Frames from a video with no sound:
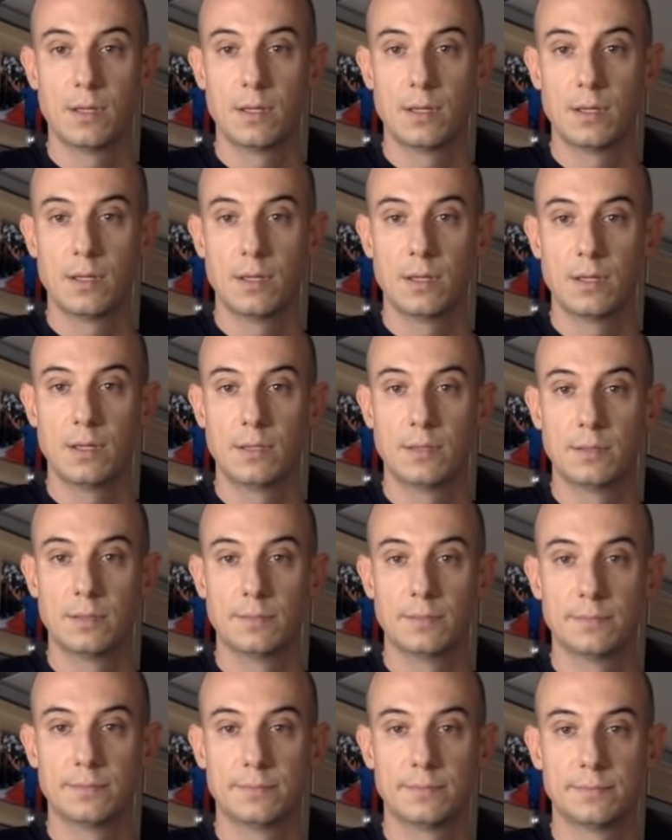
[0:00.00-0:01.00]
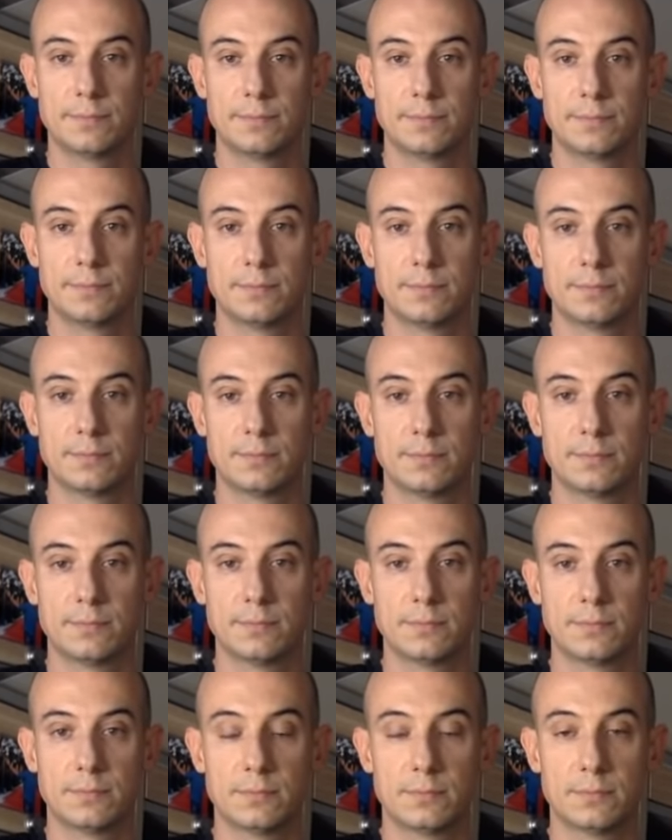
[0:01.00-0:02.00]

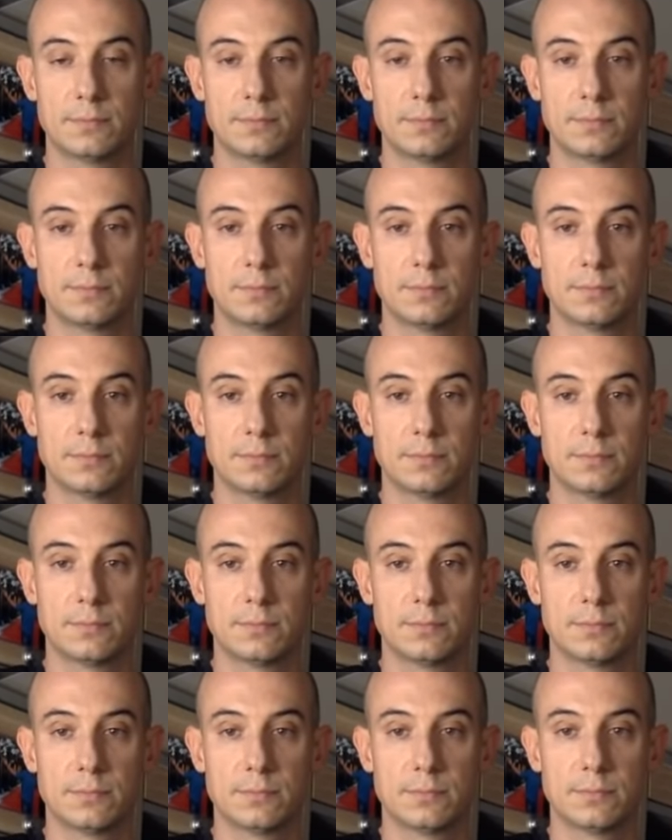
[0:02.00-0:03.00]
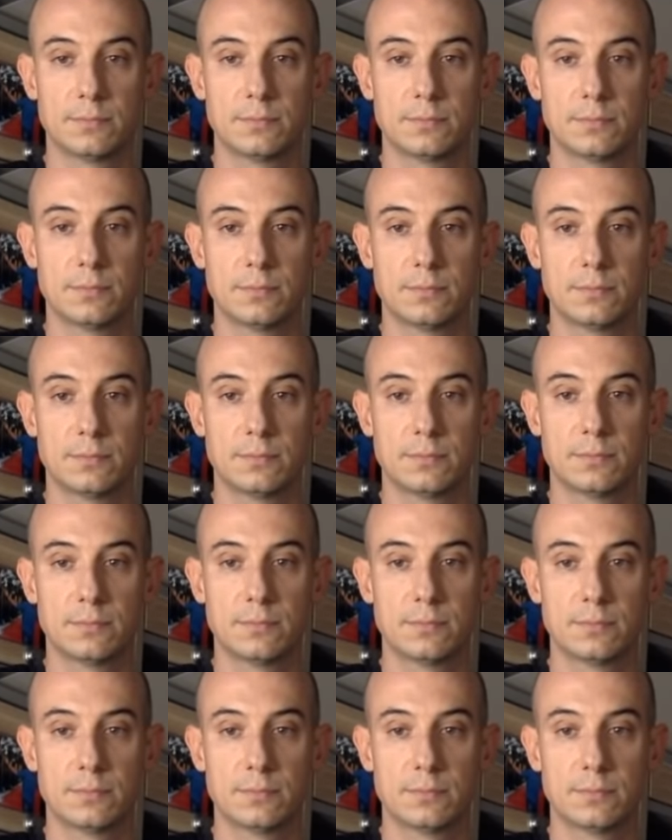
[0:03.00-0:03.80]
This person isn't speaking.